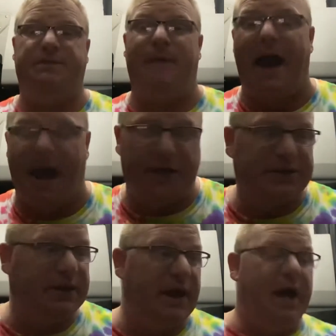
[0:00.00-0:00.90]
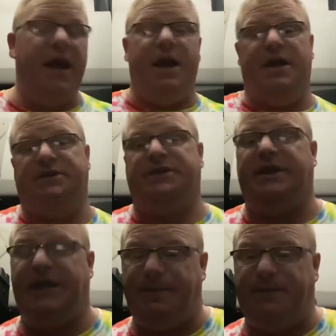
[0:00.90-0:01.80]
mask is to
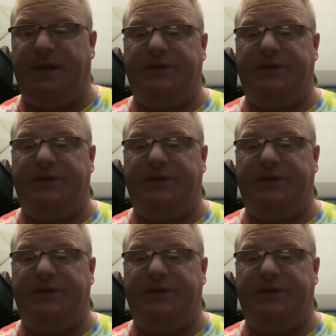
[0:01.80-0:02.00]
keep these